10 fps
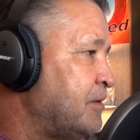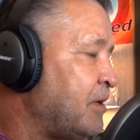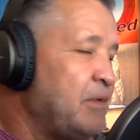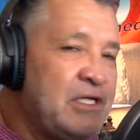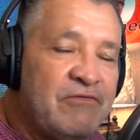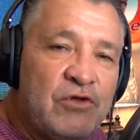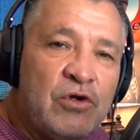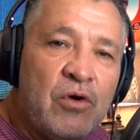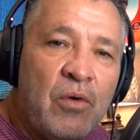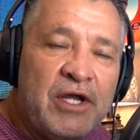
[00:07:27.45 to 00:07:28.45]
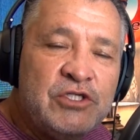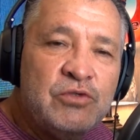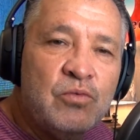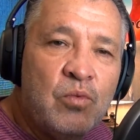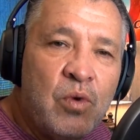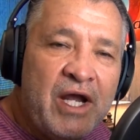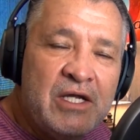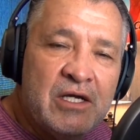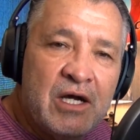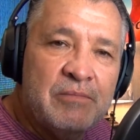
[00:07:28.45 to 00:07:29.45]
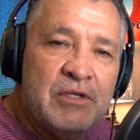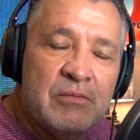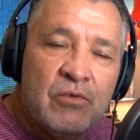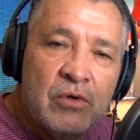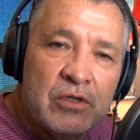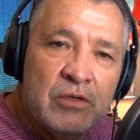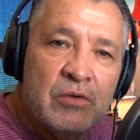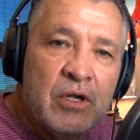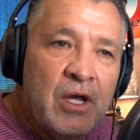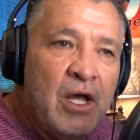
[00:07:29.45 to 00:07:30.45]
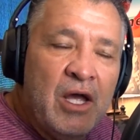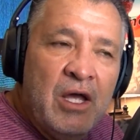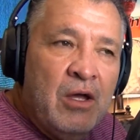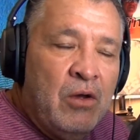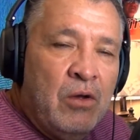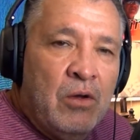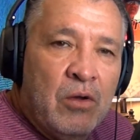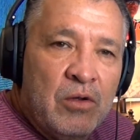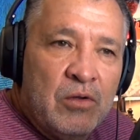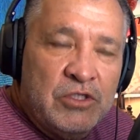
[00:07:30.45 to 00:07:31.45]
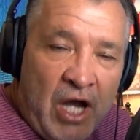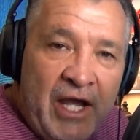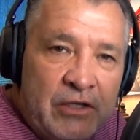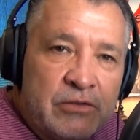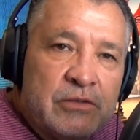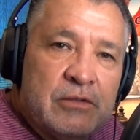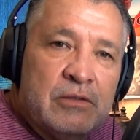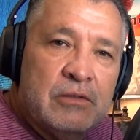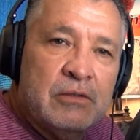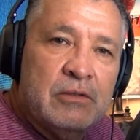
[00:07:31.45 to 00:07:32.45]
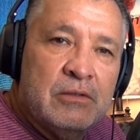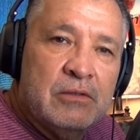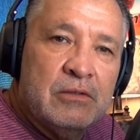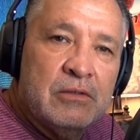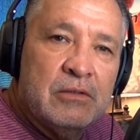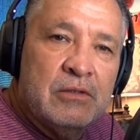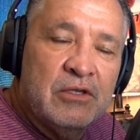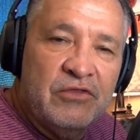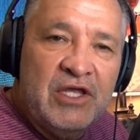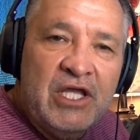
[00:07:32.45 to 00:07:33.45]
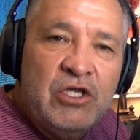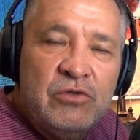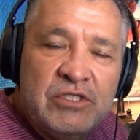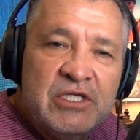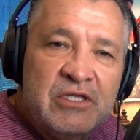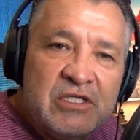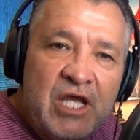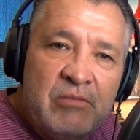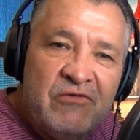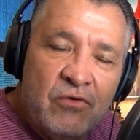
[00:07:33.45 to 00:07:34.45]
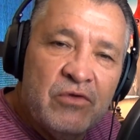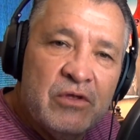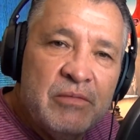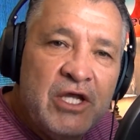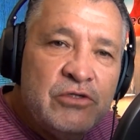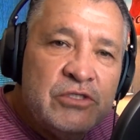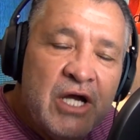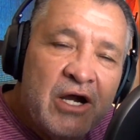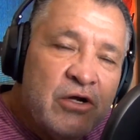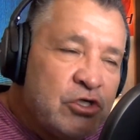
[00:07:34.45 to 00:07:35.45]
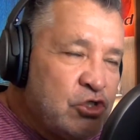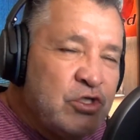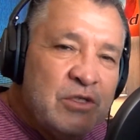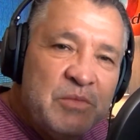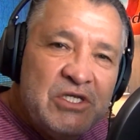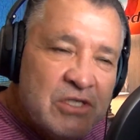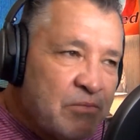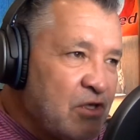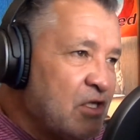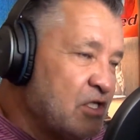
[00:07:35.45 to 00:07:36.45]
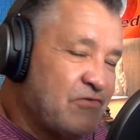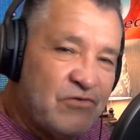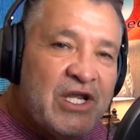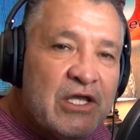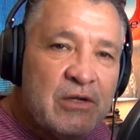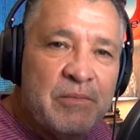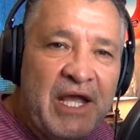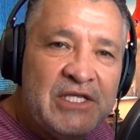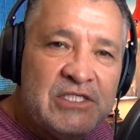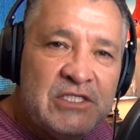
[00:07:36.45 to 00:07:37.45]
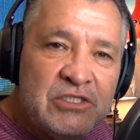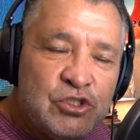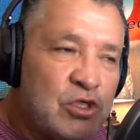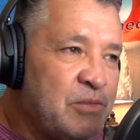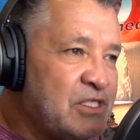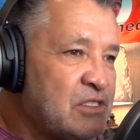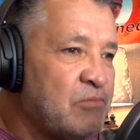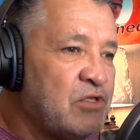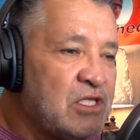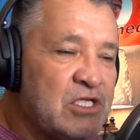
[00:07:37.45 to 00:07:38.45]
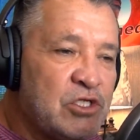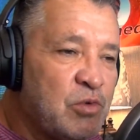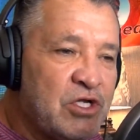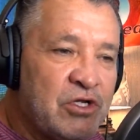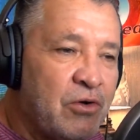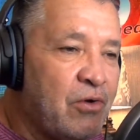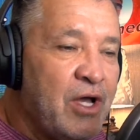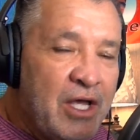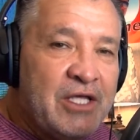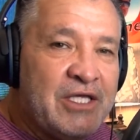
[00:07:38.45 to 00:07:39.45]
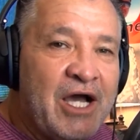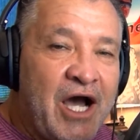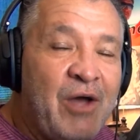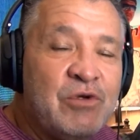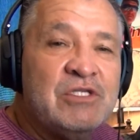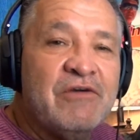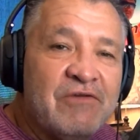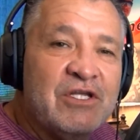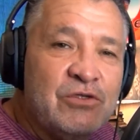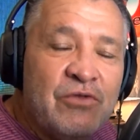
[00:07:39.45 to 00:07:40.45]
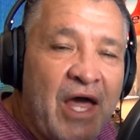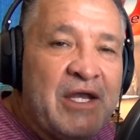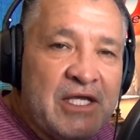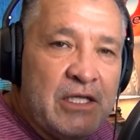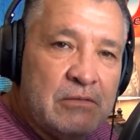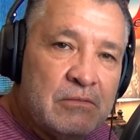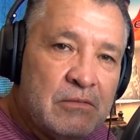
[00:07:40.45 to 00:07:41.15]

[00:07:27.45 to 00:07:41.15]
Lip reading: I mean, if you're going to wake up in the morning tired, the thing you did the day before that made you tired, shouldn't it be something that's friggin' amazing? Shouldn't it be something where you go, yeah, I would definitely do that again?